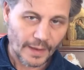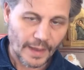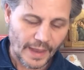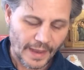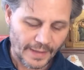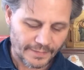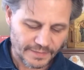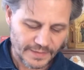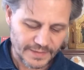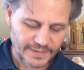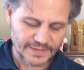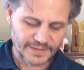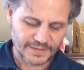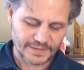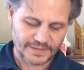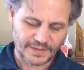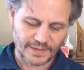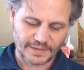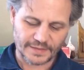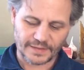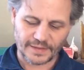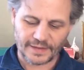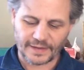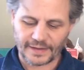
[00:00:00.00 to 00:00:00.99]
And this is the
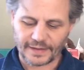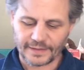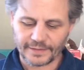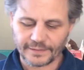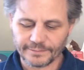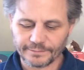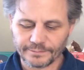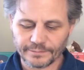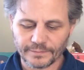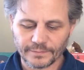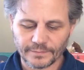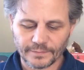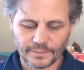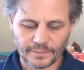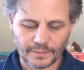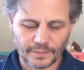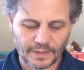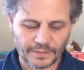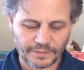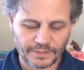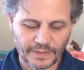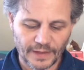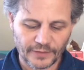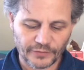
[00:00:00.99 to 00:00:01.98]
thing
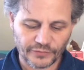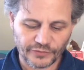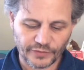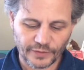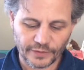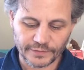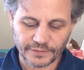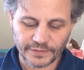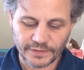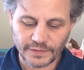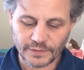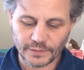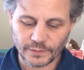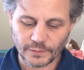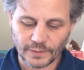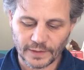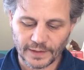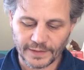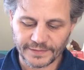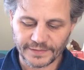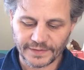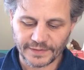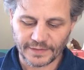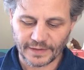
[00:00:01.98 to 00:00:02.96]
that thou shalt do
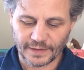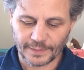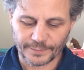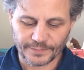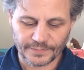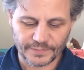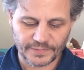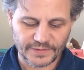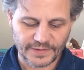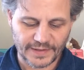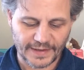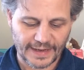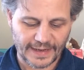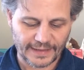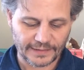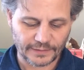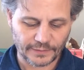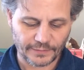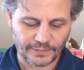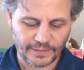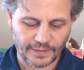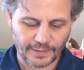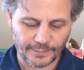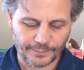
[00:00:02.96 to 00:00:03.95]
unto them to hallow
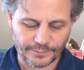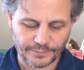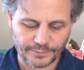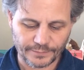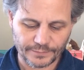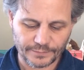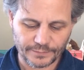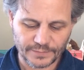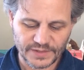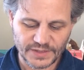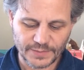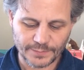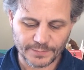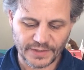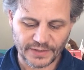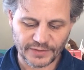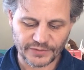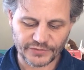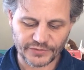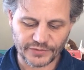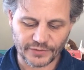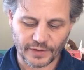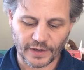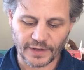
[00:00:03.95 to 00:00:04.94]
them, to
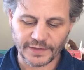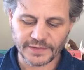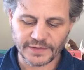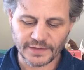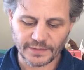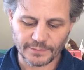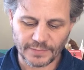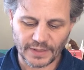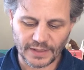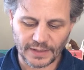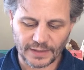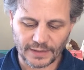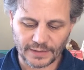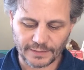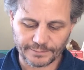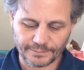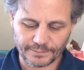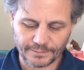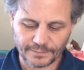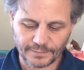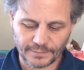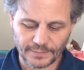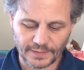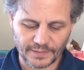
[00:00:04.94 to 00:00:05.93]
minister unto me
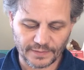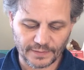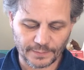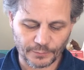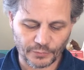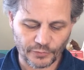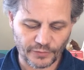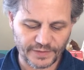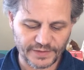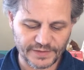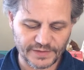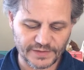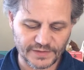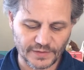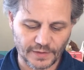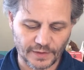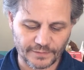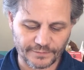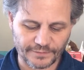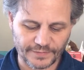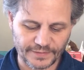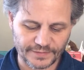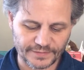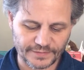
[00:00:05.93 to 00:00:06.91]
in the priest's
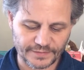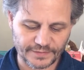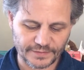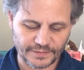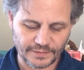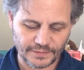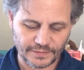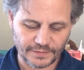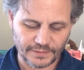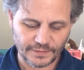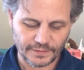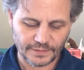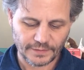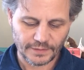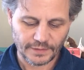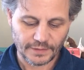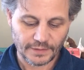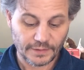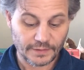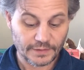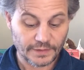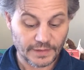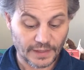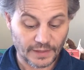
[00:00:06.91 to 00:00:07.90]
office.
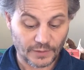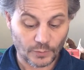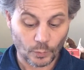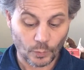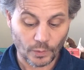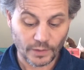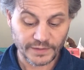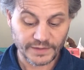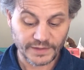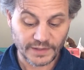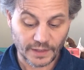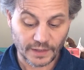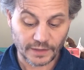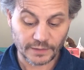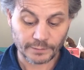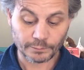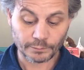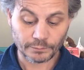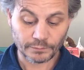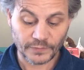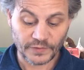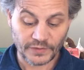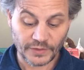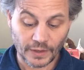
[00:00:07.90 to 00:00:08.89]
Take one
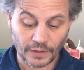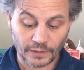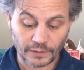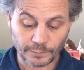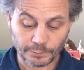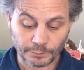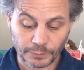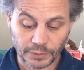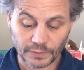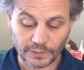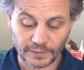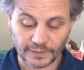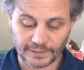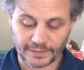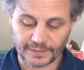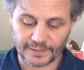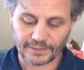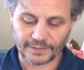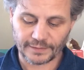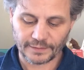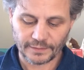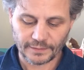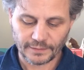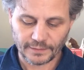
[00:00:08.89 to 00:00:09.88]
young
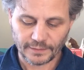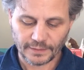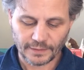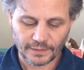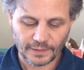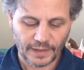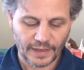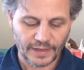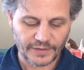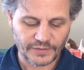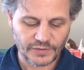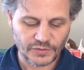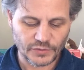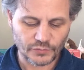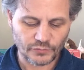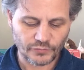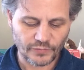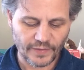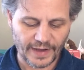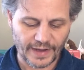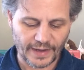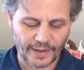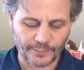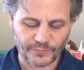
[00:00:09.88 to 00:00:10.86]
bullock, and 2
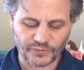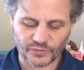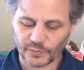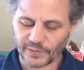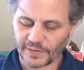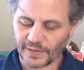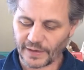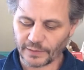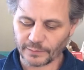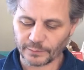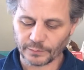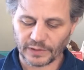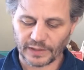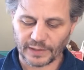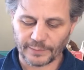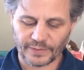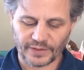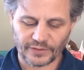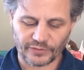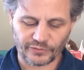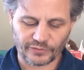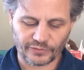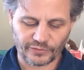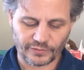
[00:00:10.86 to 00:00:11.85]
rams without
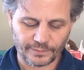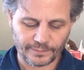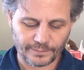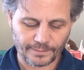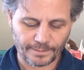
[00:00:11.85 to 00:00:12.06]
blemish,